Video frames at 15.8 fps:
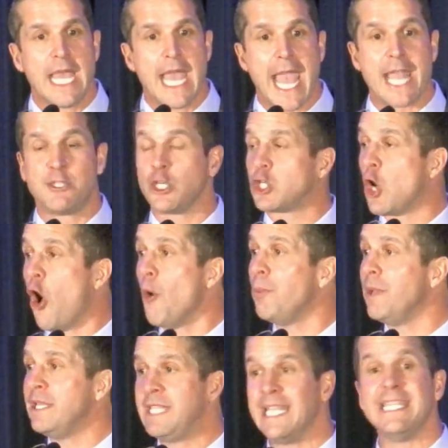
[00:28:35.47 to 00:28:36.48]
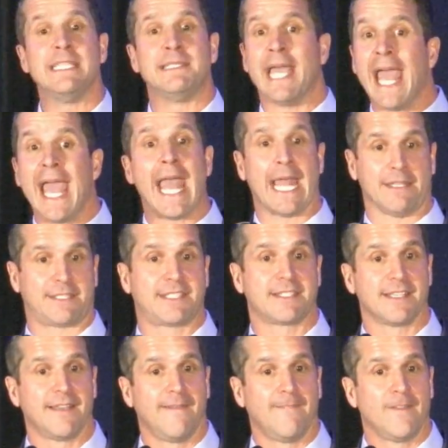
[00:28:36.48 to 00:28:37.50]
And Jacoby didn't
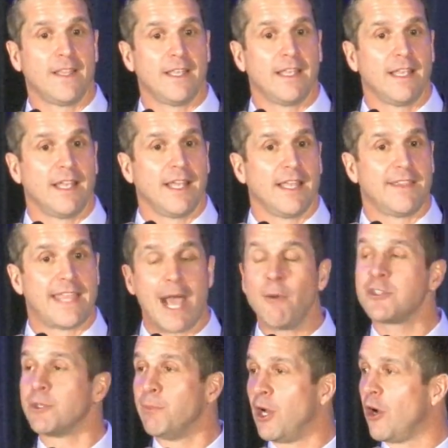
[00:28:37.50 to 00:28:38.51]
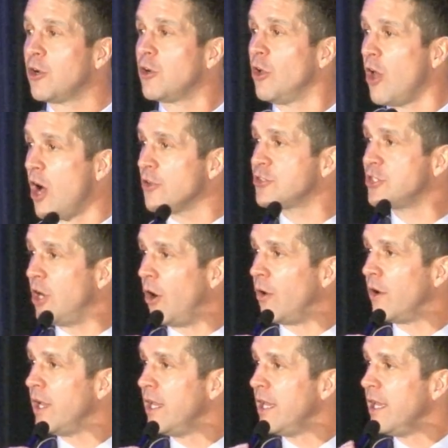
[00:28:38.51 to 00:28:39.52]
dance. That was a miracle also. He
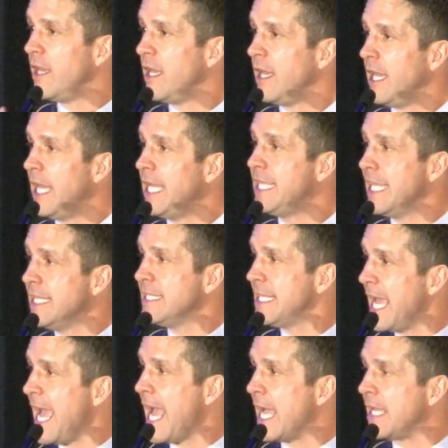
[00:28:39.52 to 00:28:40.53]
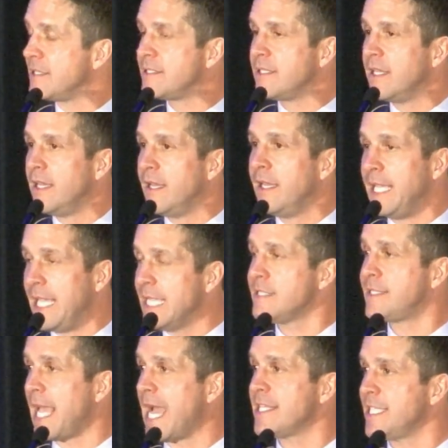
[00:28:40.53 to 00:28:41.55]
didn't dance. He is
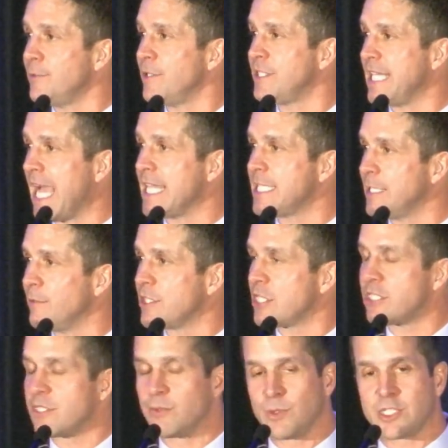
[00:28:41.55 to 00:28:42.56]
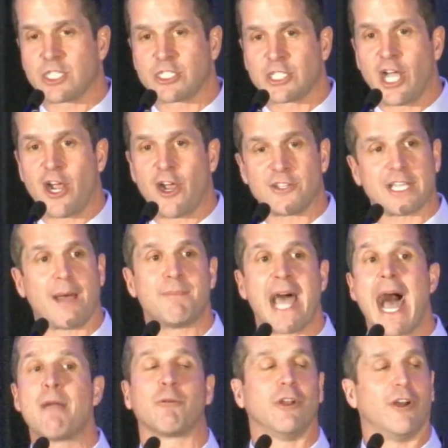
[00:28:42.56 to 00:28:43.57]
Dancing with the Stars. I'm
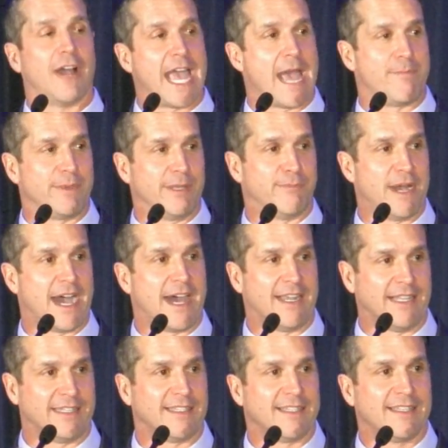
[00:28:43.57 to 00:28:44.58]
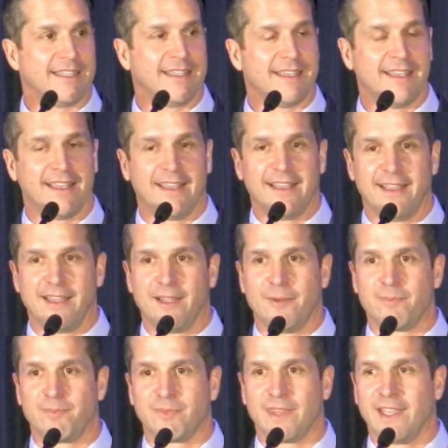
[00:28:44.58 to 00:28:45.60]
not real happy about it.
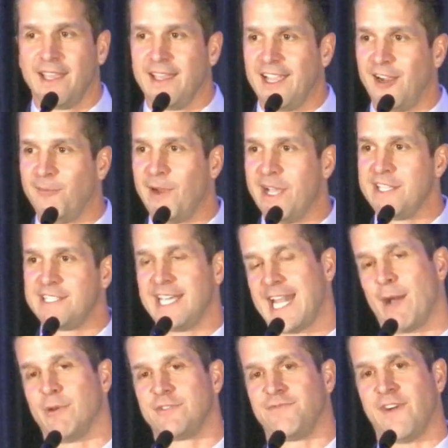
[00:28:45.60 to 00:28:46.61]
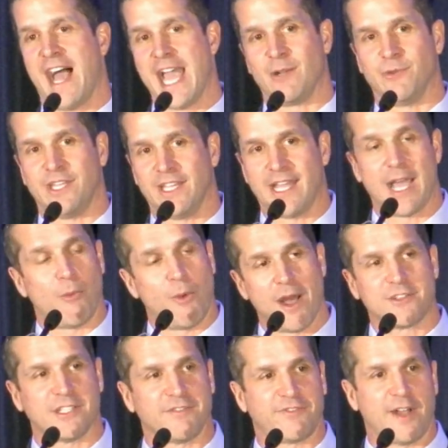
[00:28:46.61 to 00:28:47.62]
Everybody said I was fine with it. I
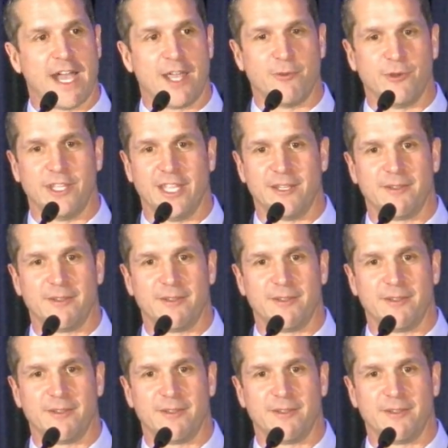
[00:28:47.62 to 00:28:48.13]
wasn't fine with it.